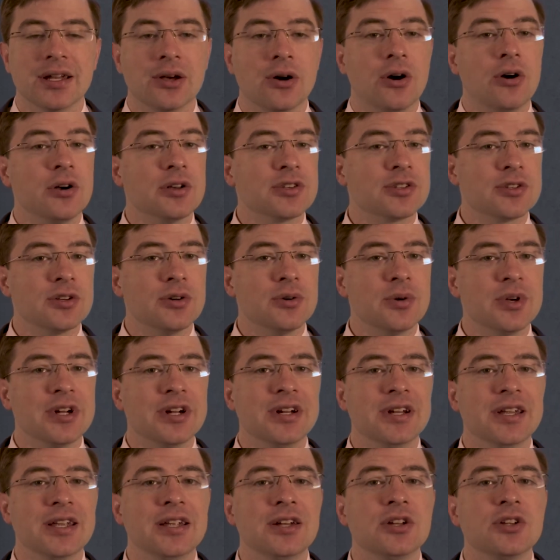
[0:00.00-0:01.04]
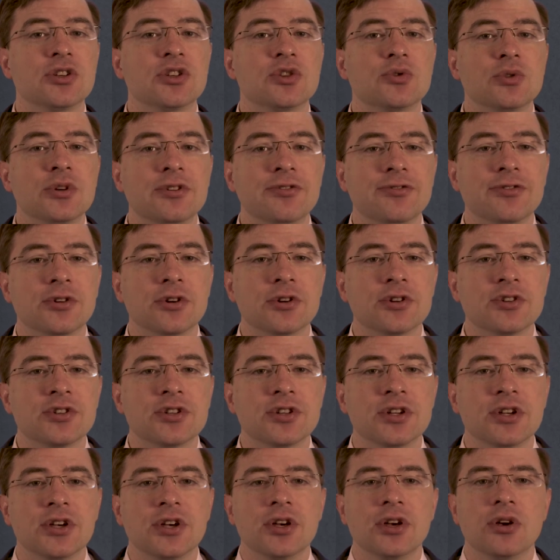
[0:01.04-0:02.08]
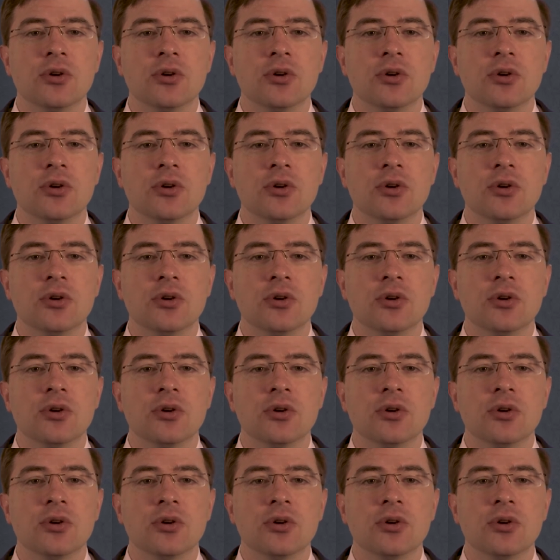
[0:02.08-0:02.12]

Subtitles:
Also, in an industry first,